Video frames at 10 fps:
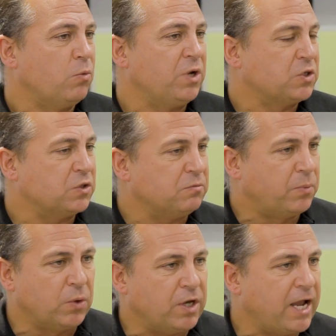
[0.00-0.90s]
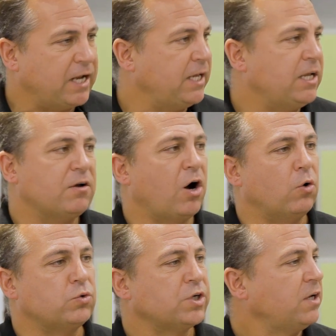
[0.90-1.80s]
we couldn't put any
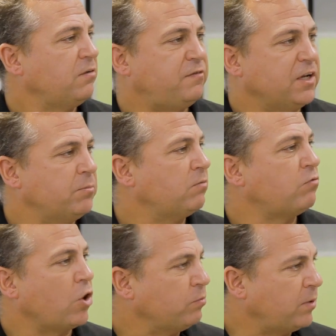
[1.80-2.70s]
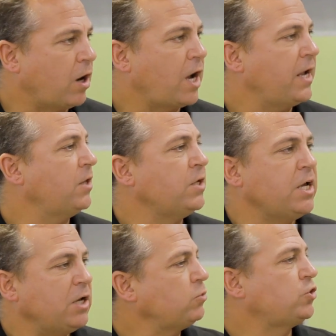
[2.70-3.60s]
old filament rope light and
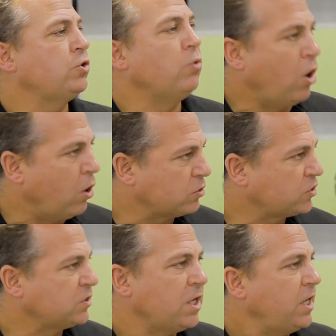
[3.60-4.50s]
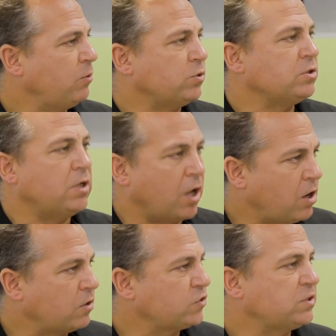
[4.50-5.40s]
it was too hot. Yes. It wouldn't
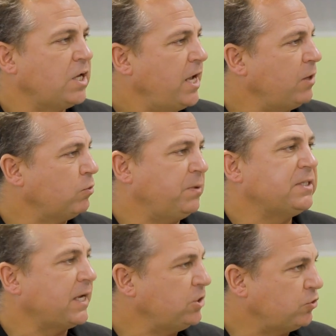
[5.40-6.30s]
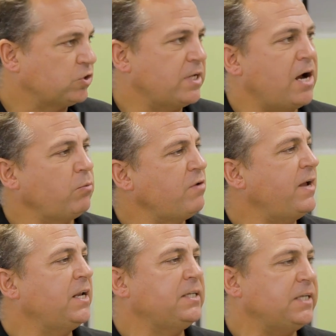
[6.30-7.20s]
last. Yes. It would be dangerous. now with
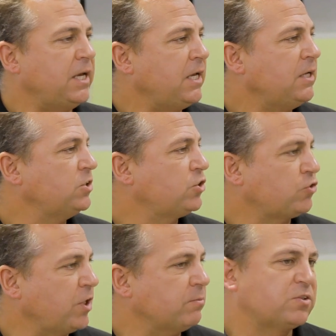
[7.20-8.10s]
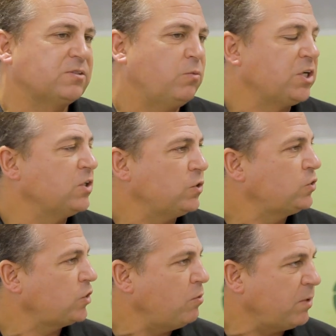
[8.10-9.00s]
LED and strips, we can do
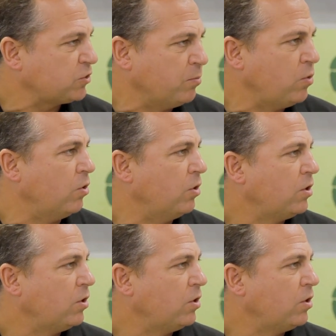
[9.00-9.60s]
so much so more. Much